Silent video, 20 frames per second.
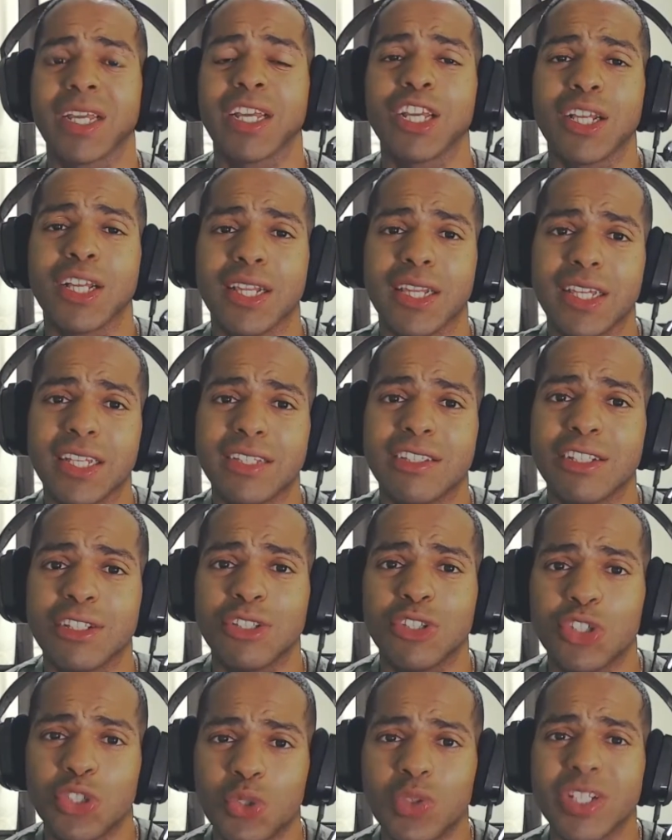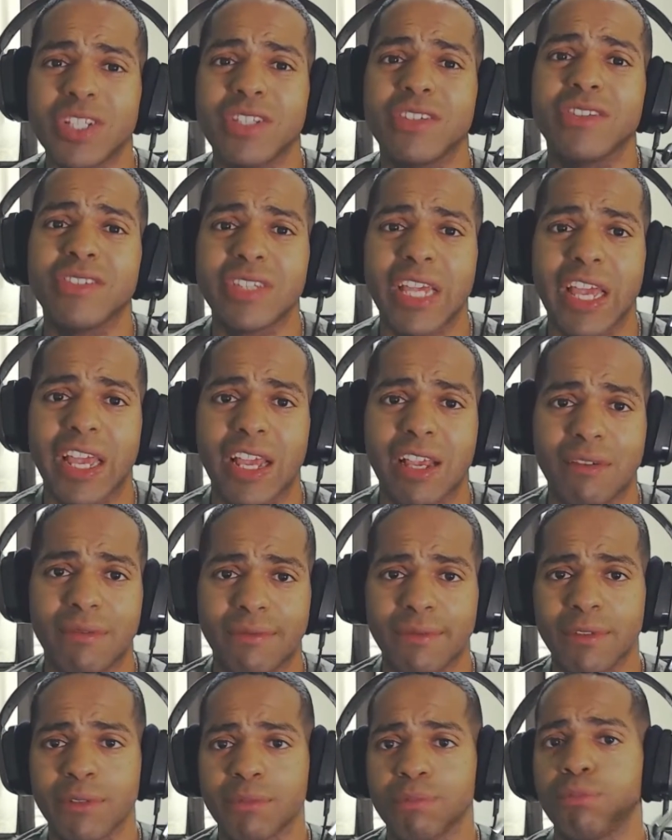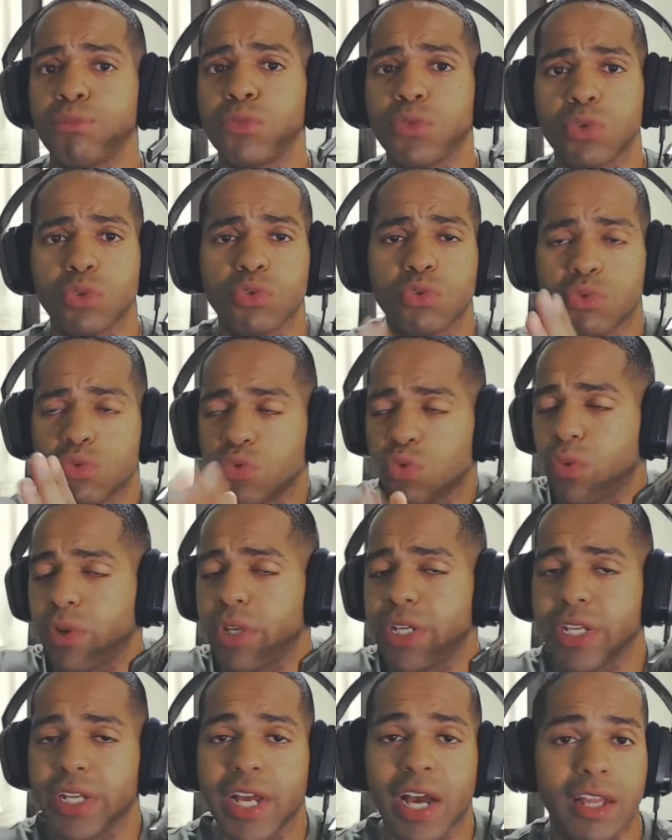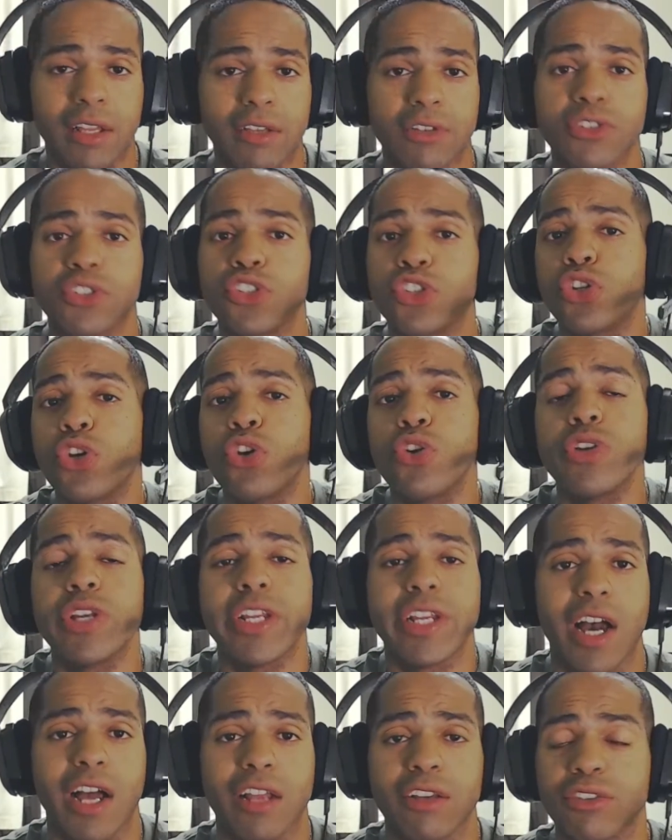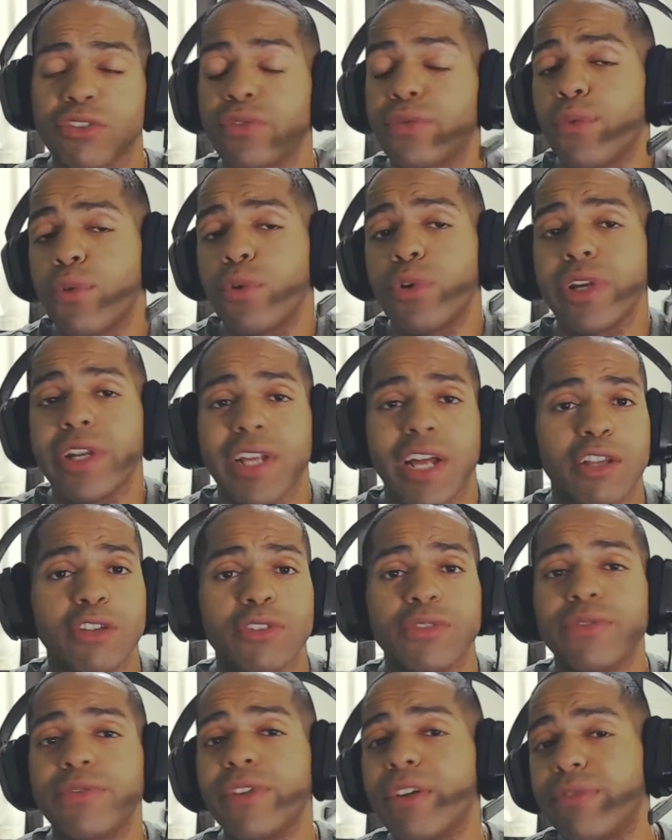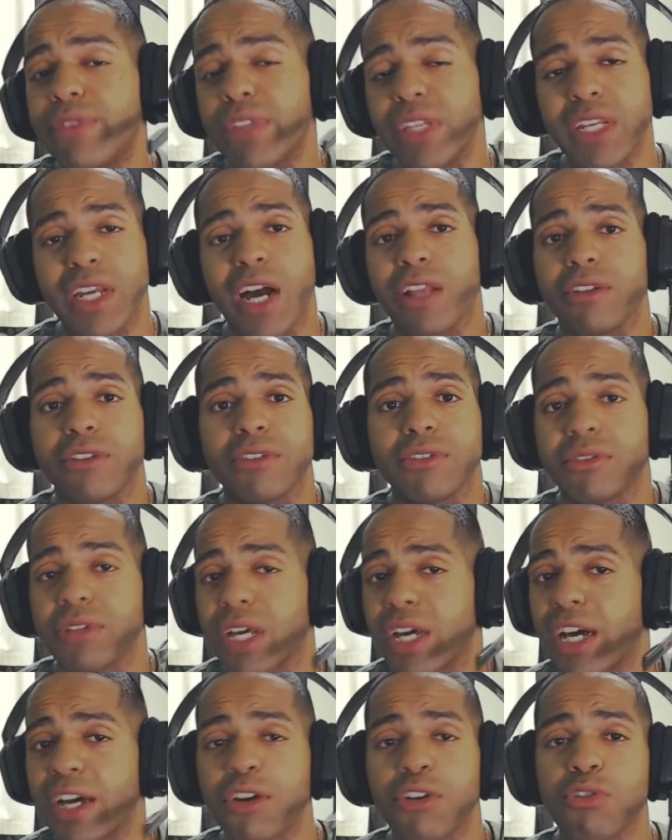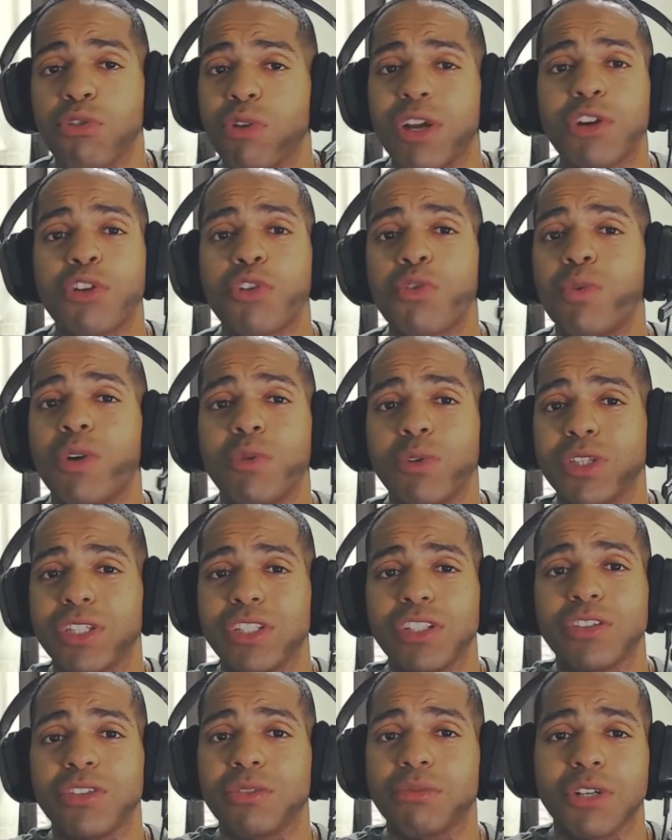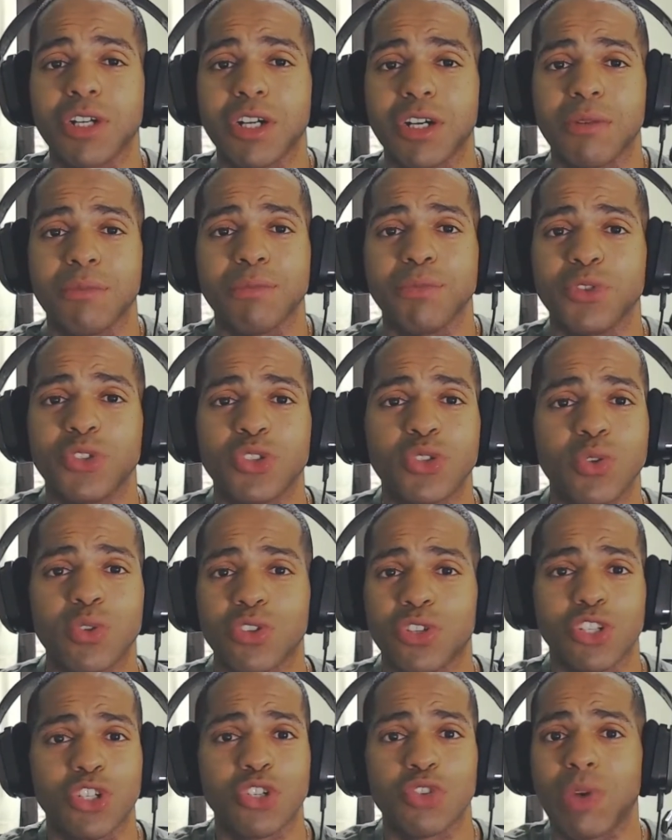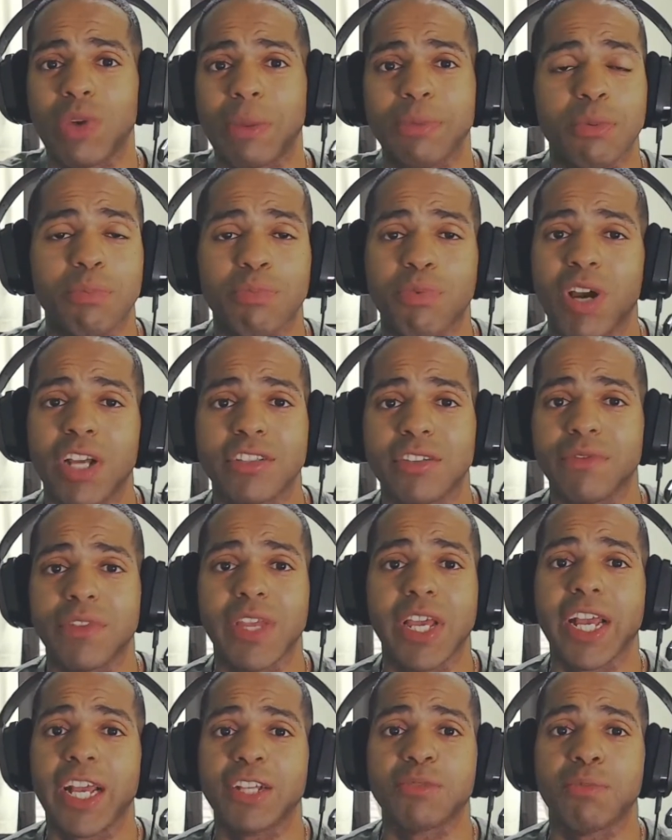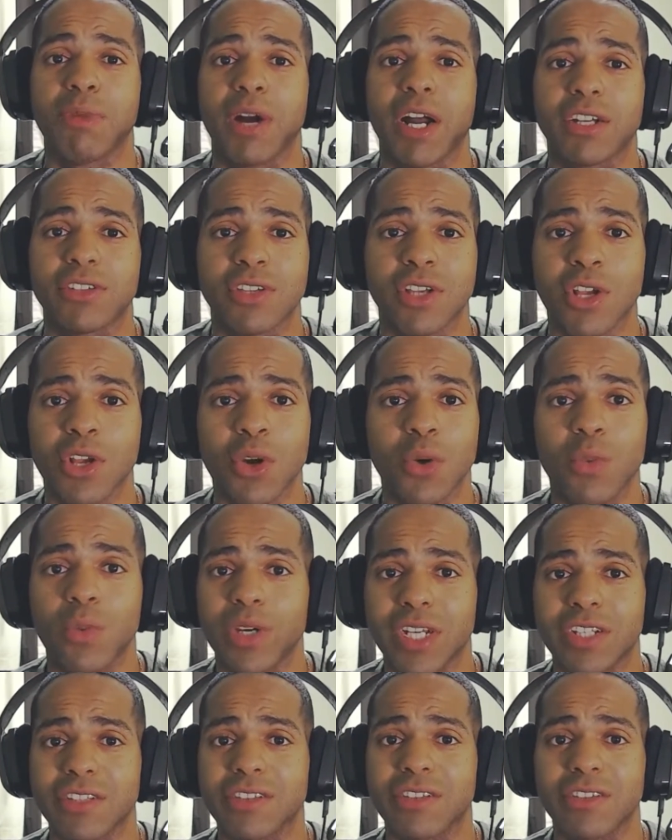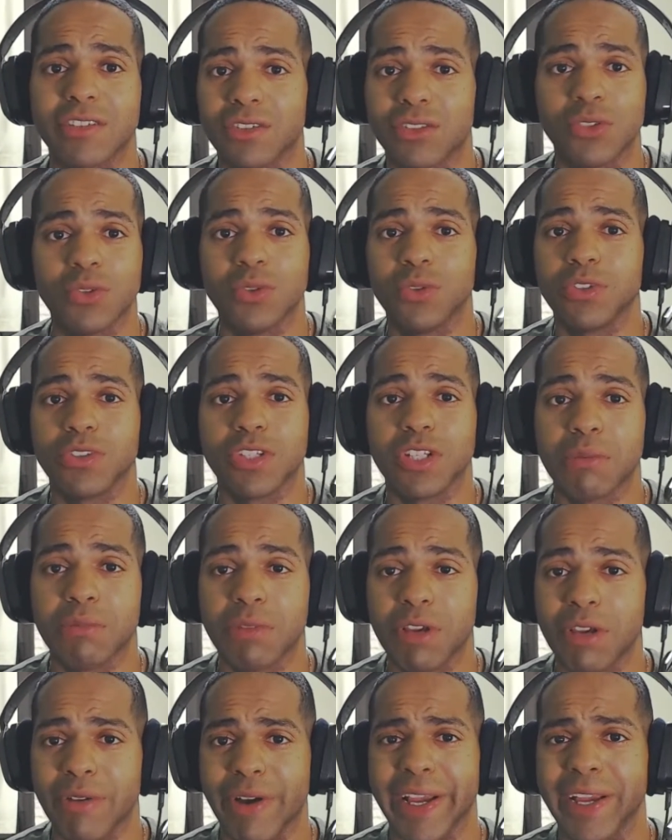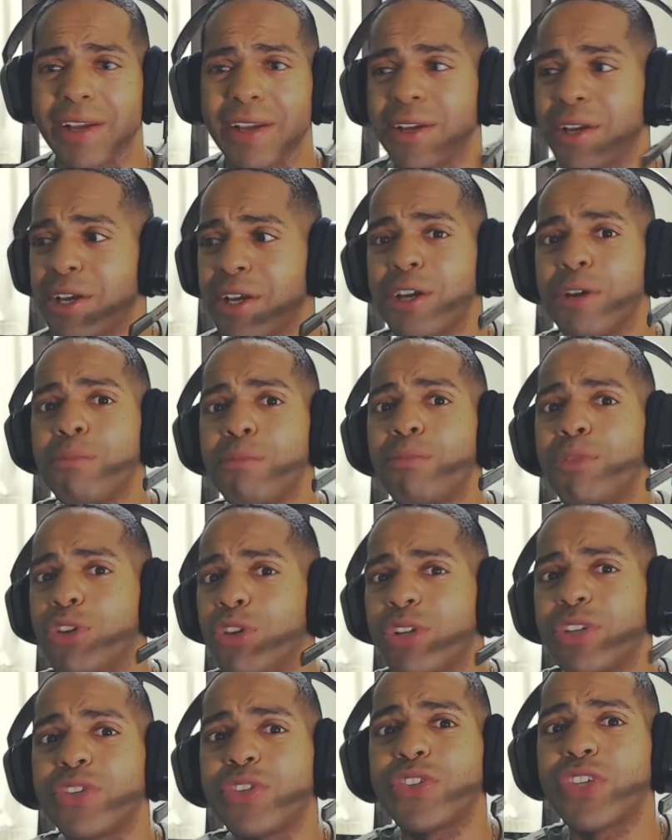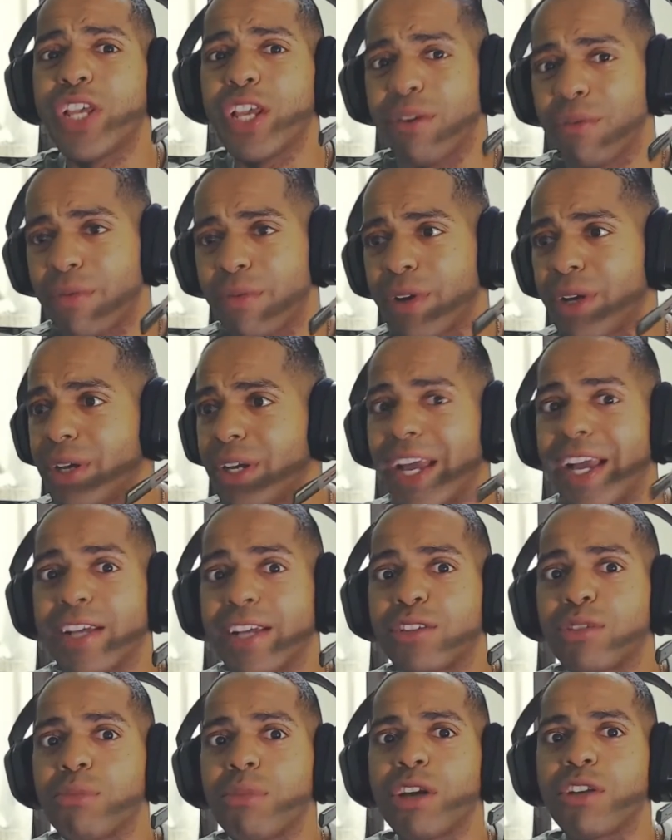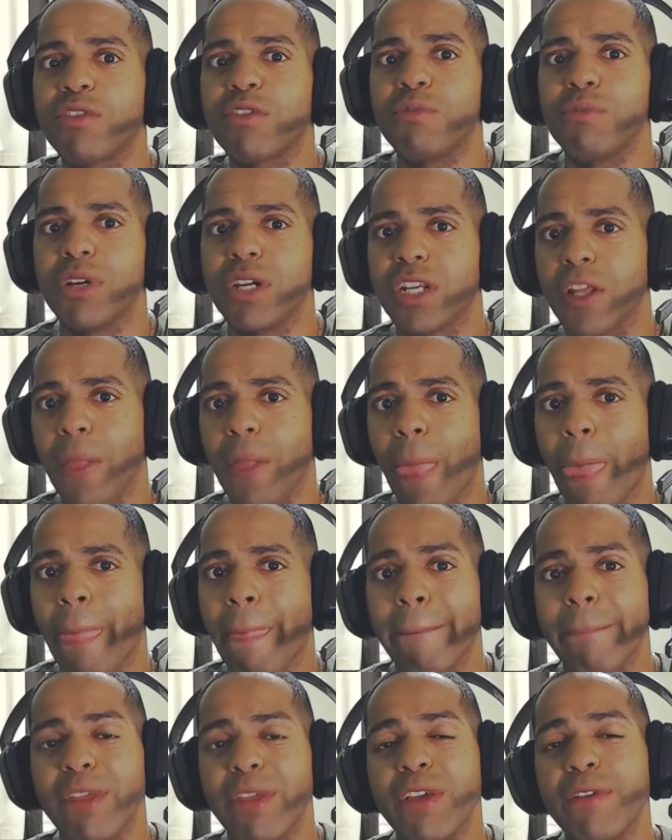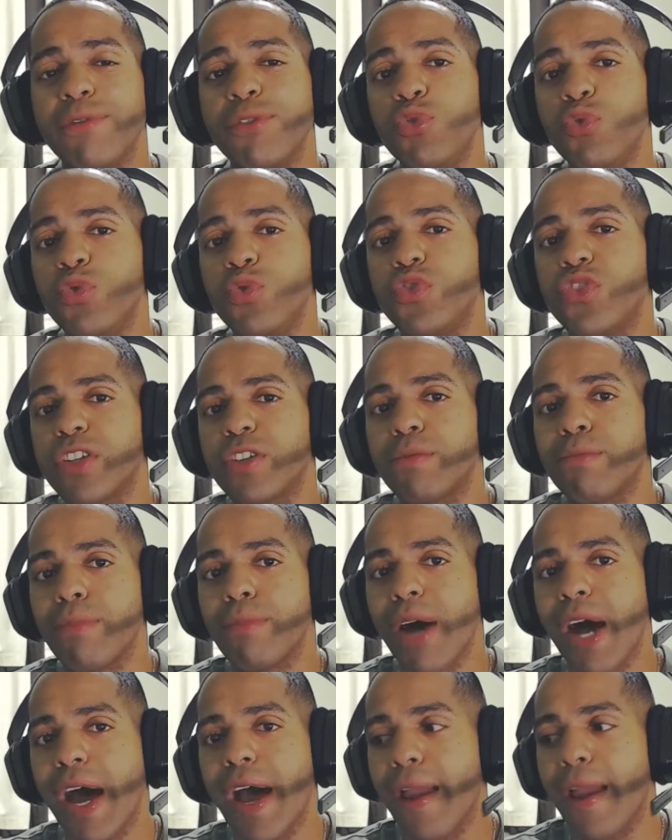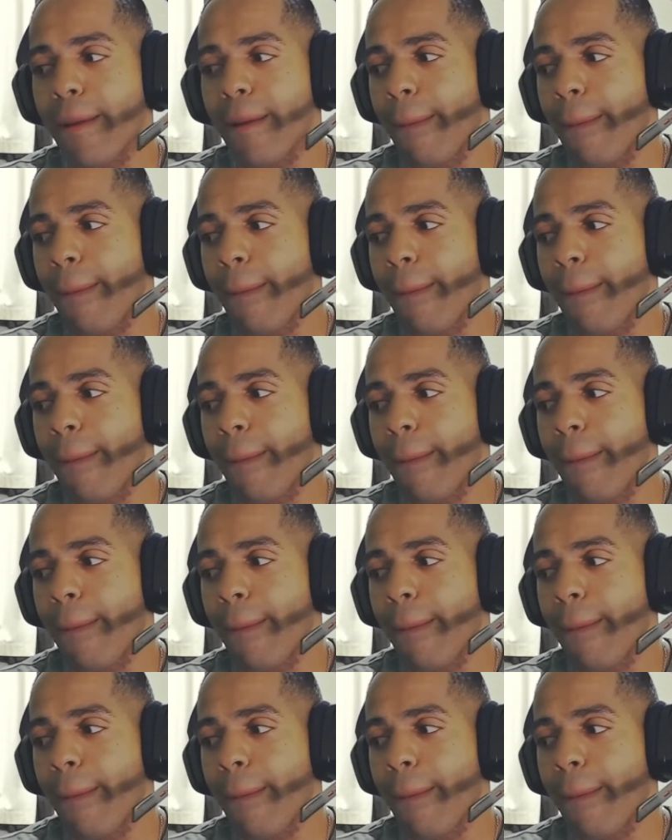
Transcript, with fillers: listen, you can save $20, $30, $40, $50. I don't know. I don't know what, what these um, stores are going to drop the price of the Xbox One S2 is going to be, right? But you can save X amount of money if you just buy